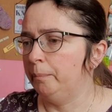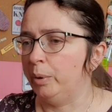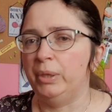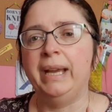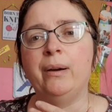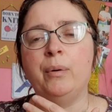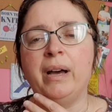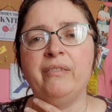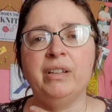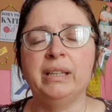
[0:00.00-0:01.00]
But now
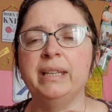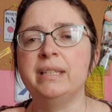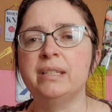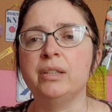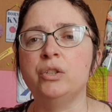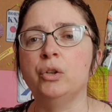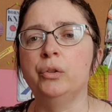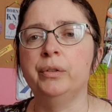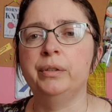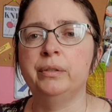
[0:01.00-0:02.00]
I've at least
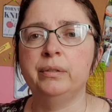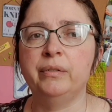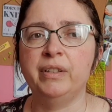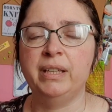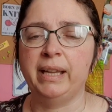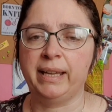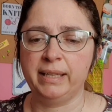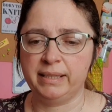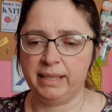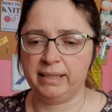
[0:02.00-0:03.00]
done the V-neck.
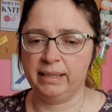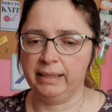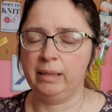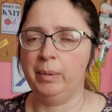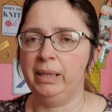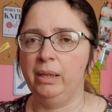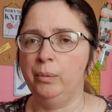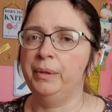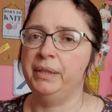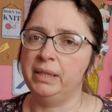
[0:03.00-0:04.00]
It sits a little bit
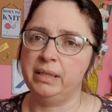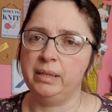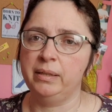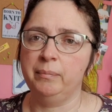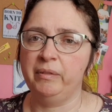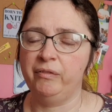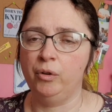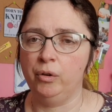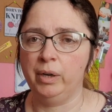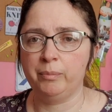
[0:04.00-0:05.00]
lower than it did
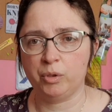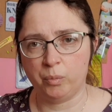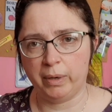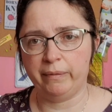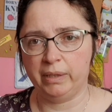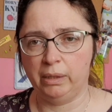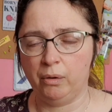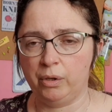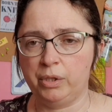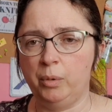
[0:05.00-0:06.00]
before. I'm just wearing a
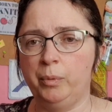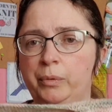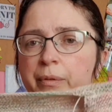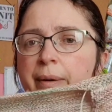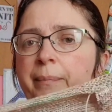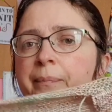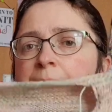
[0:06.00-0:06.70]
longer top under it.